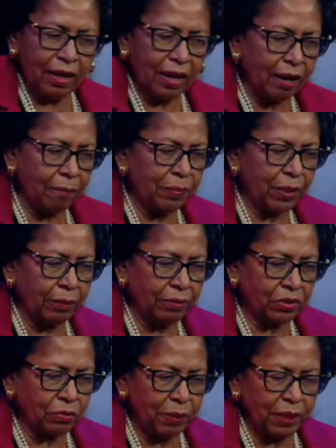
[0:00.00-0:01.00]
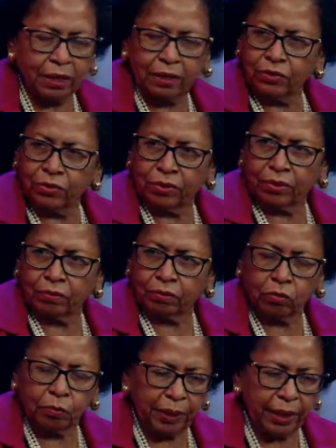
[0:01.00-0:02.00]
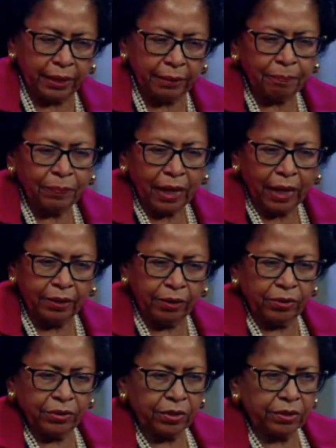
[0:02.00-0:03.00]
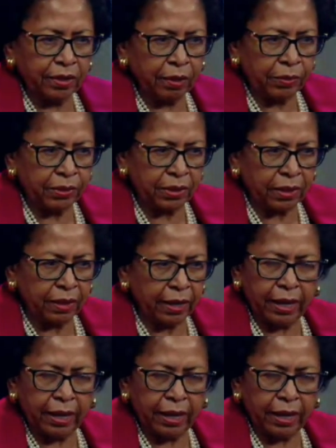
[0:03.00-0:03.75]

um, I was speaking to a group, and I noticed that there was a,